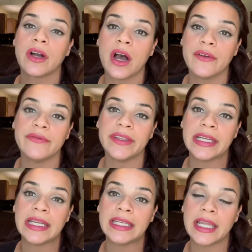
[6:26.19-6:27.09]

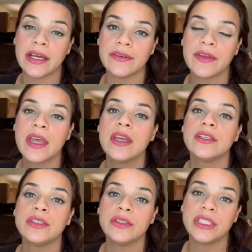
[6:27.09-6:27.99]
confident enough
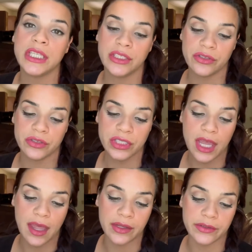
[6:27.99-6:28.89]
to teach your
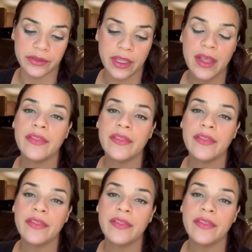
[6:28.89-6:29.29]
child?